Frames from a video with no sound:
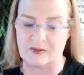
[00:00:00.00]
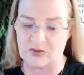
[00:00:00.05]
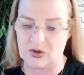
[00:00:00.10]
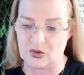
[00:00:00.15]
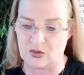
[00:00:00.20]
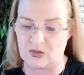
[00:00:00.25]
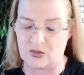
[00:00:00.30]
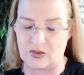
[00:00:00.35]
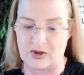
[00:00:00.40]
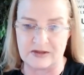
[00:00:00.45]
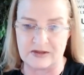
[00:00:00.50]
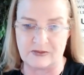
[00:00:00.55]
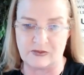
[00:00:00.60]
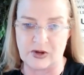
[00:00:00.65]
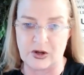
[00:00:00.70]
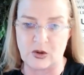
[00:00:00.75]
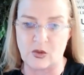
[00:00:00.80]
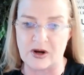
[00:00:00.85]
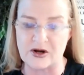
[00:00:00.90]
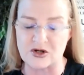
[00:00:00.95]
who
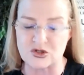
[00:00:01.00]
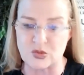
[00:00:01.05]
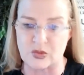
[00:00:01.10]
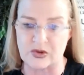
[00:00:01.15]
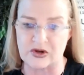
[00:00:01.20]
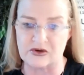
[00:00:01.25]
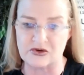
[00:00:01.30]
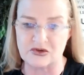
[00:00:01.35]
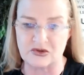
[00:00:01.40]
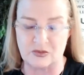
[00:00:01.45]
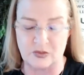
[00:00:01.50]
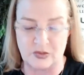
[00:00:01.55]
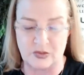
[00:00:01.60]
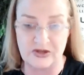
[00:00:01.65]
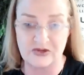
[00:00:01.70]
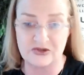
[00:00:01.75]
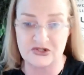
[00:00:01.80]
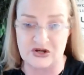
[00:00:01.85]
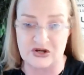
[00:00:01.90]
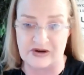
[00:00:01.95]
requires
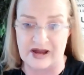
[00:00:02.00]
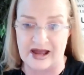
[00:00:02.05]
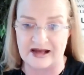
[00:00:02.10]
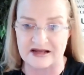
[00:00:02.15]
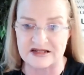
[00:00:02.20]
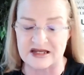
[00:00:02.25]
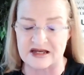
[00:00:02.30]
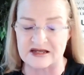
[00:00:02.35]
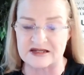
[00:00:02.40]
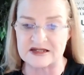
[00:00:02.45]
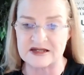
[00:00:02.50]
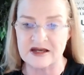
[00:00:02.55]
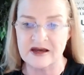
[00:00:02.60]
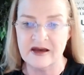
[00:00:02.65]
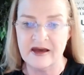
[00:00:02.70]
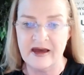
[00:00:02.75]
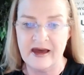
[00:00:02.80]
wheelchair access